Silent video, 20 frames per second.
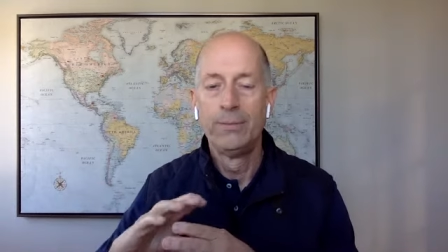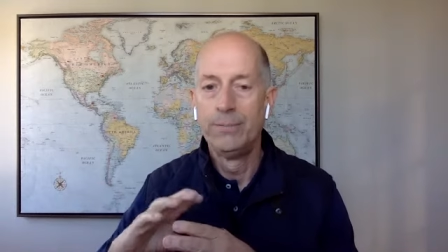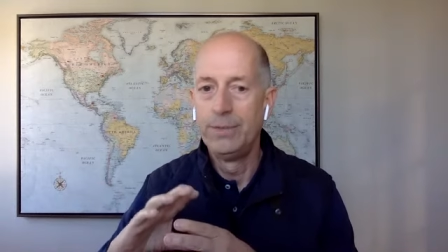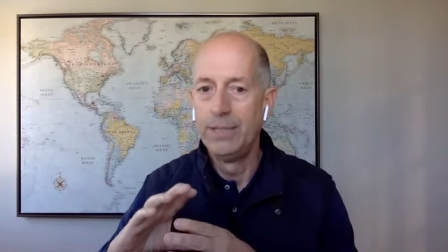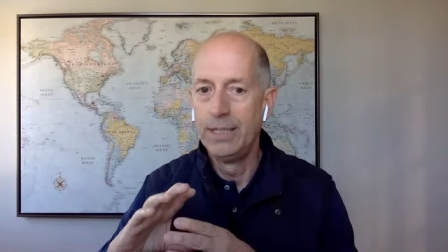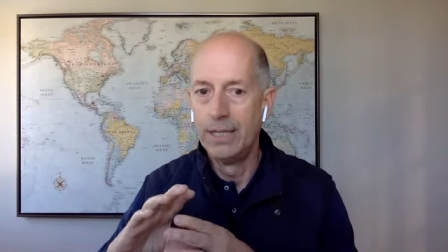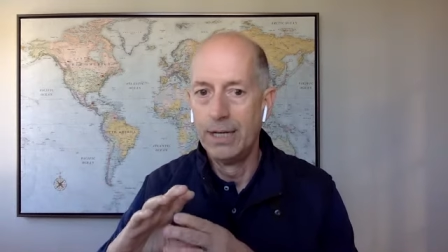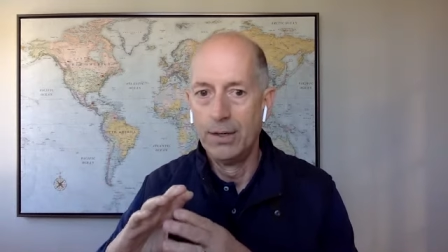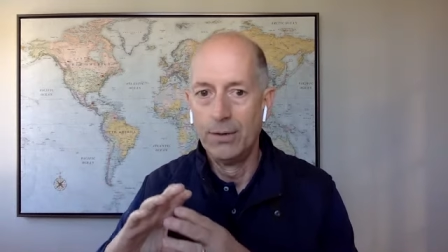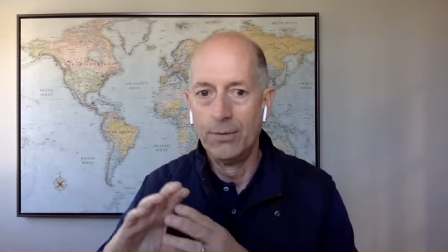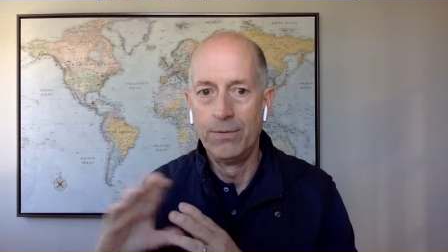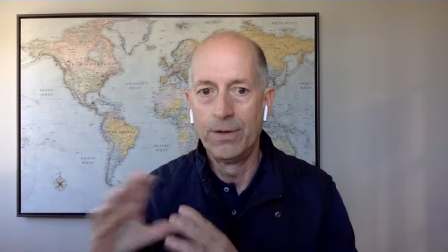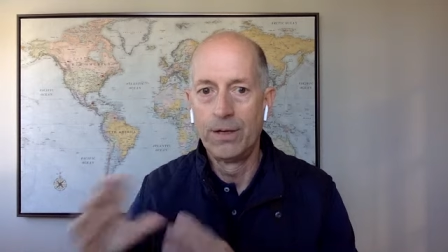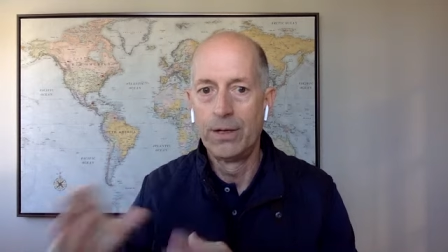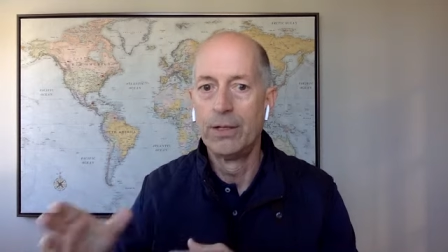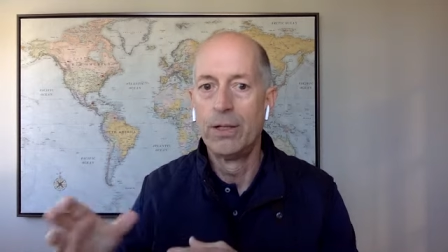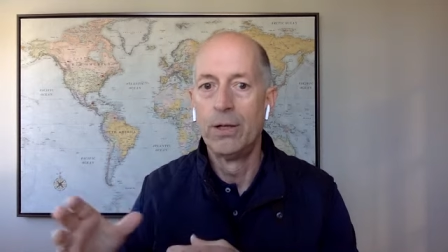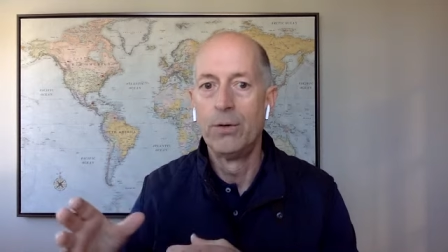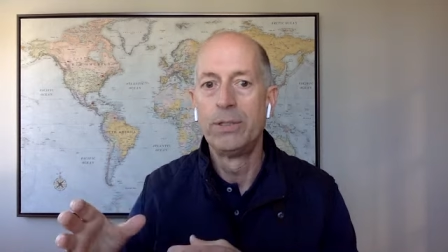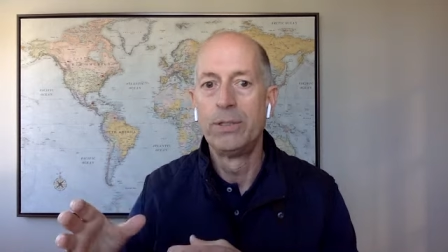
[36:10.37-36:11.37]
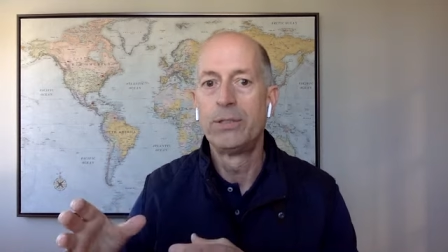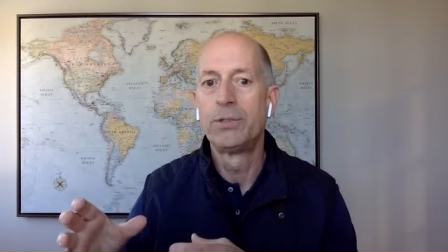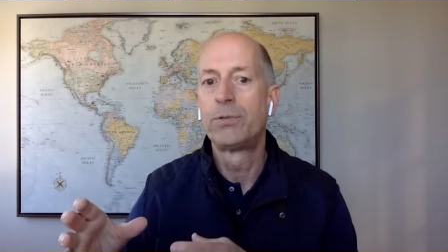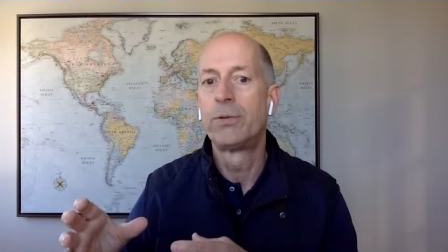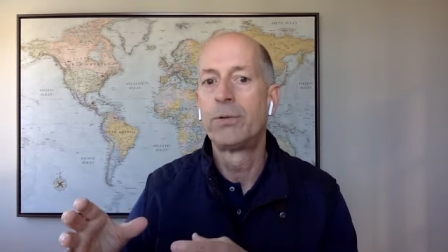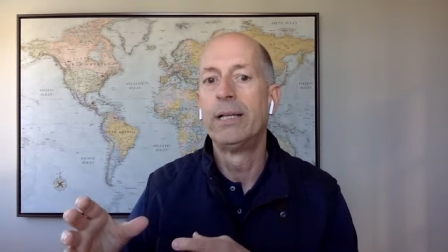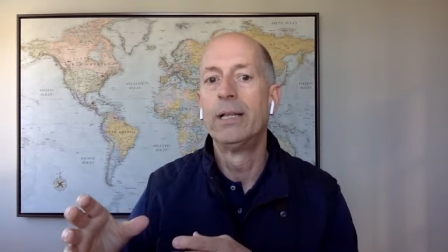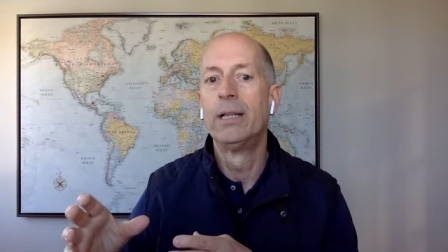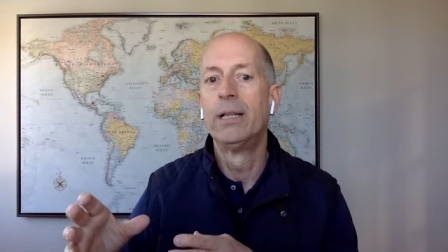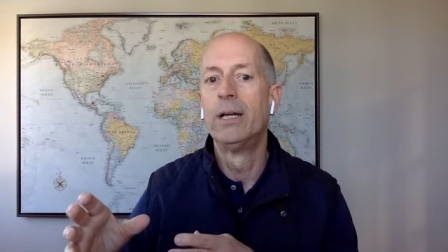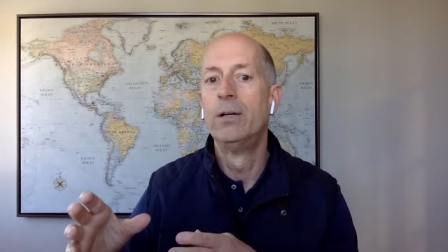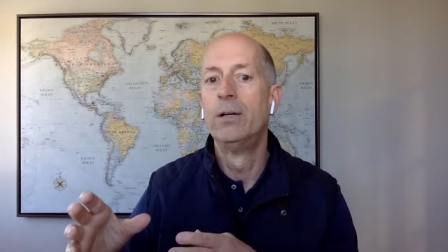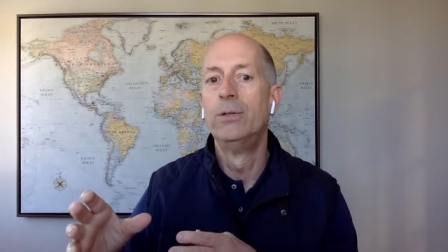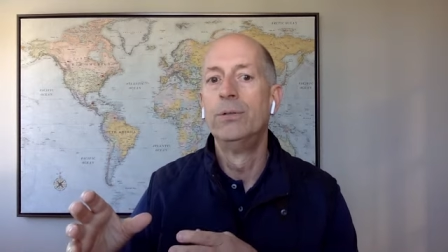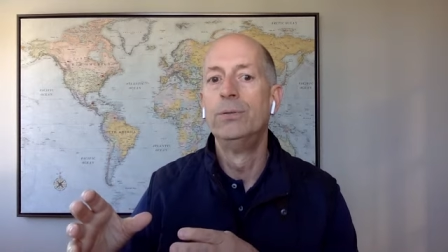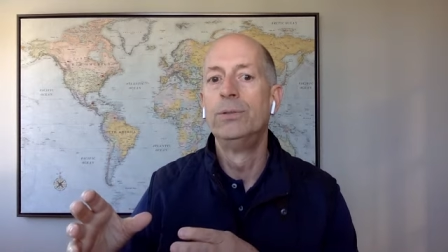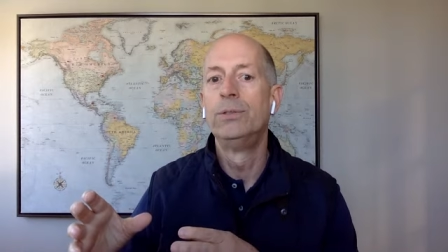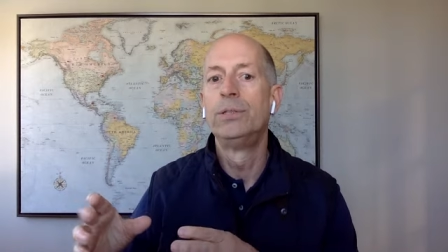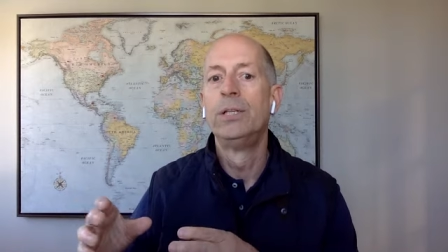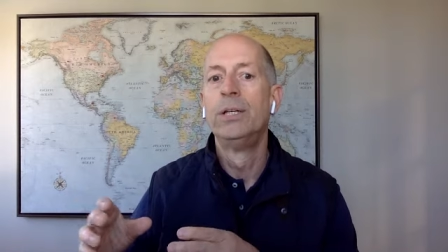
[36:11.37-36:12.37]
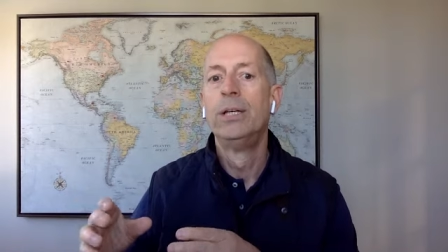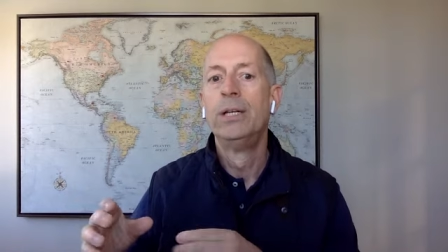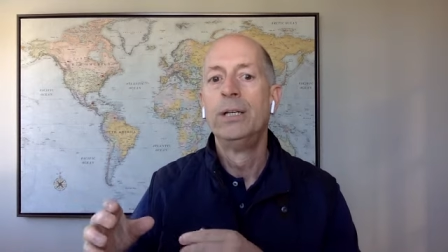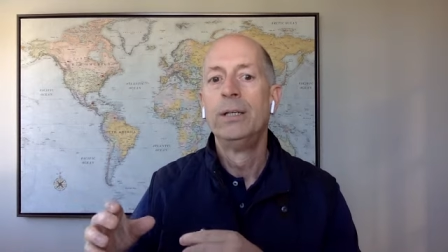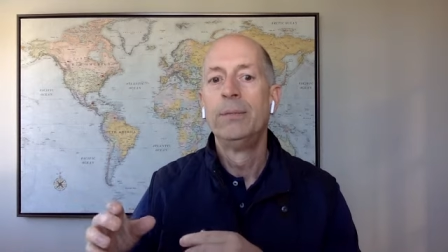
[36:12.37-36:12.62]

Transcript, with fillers: you know, very low interest rate loans,